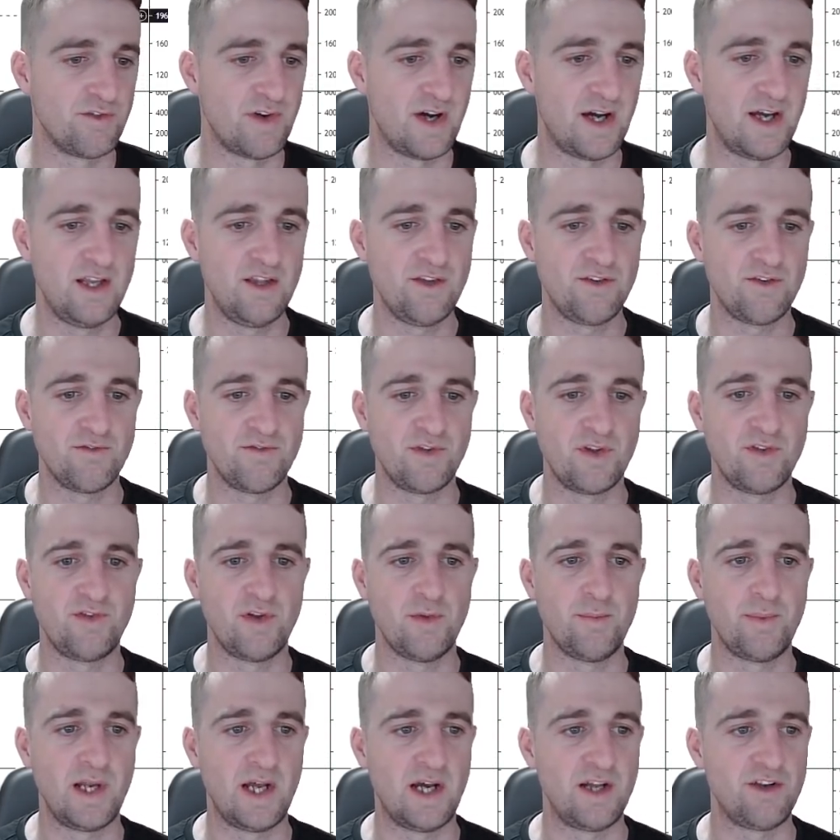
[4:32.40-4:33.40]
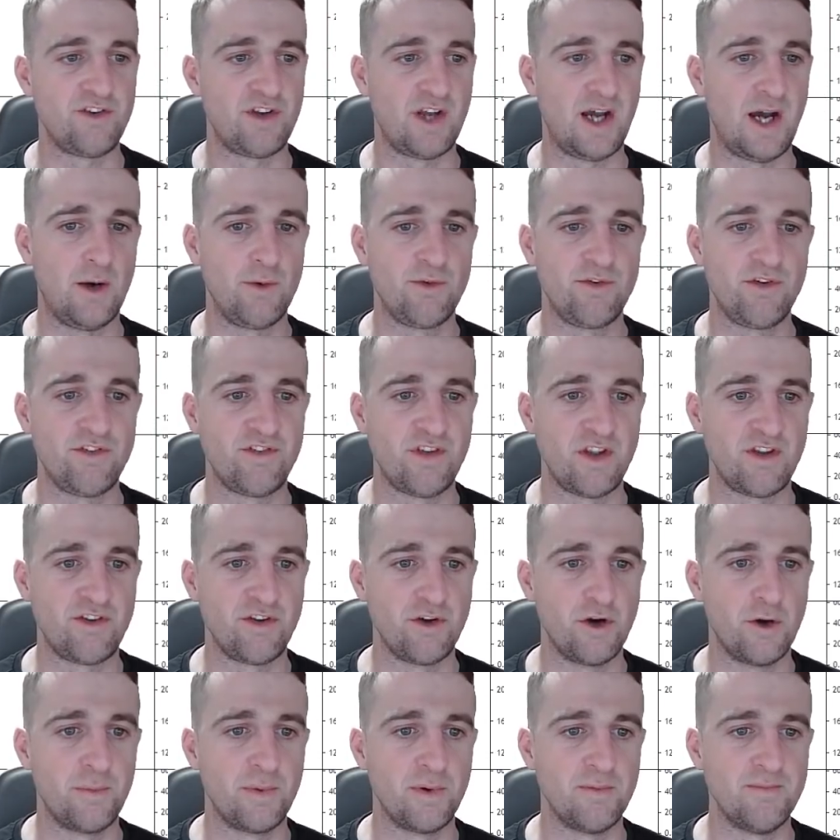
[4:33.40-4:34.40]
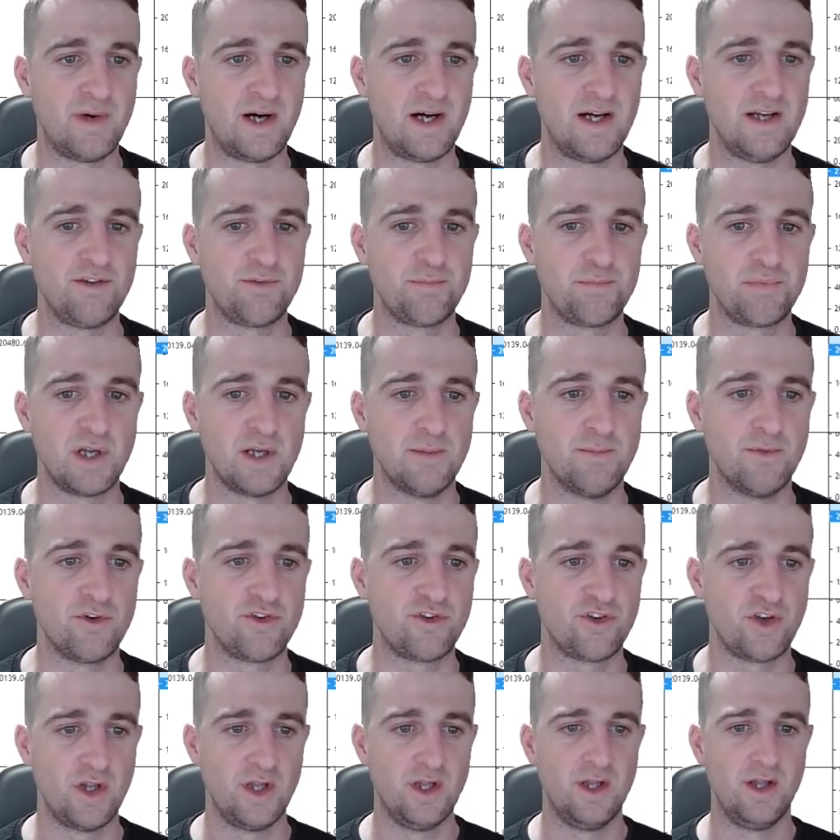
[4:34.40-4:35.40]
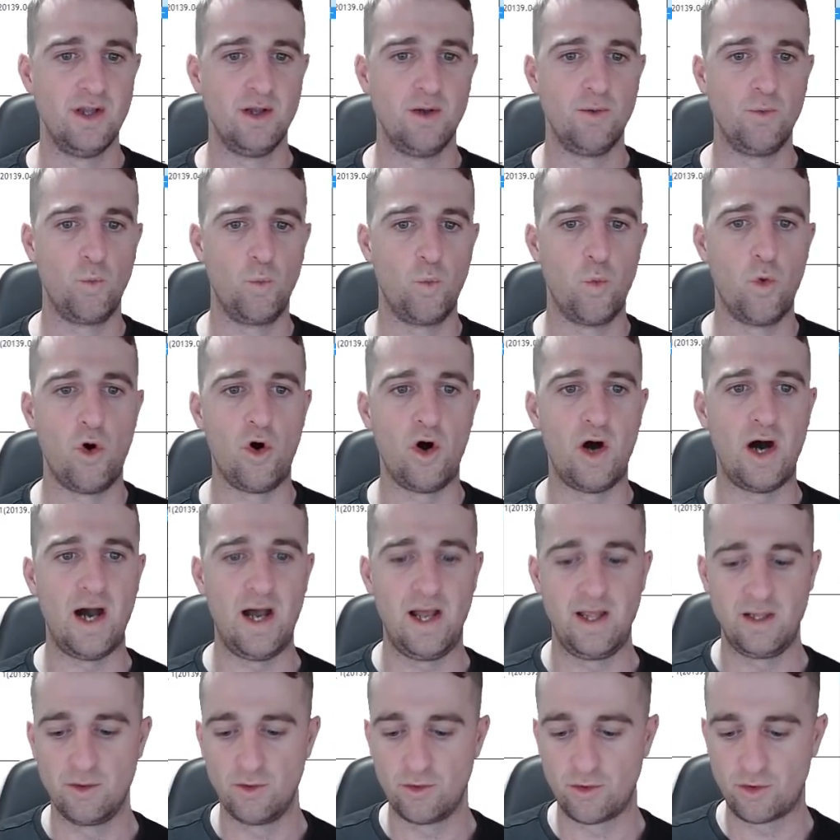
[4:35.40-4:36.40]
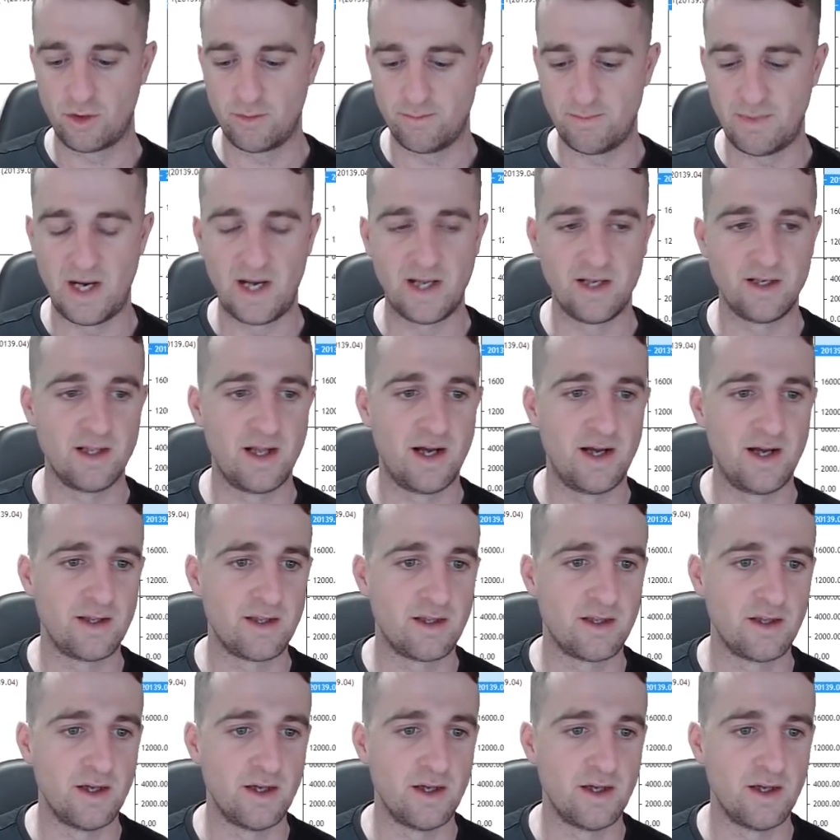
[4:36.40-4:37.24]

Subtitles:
that is the Fibonacci, how to set it up. And that is pretty much what I look at mine like.